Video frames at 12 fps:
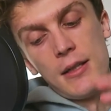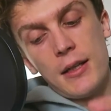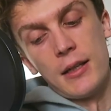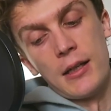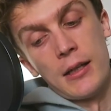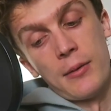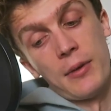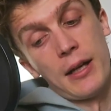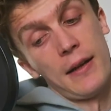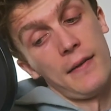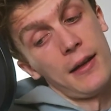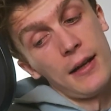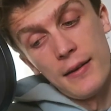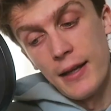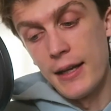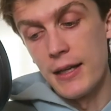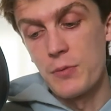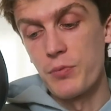And then
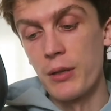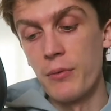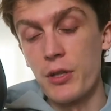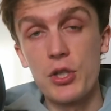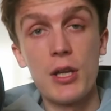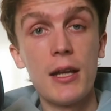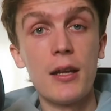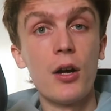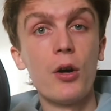that is pretty much it.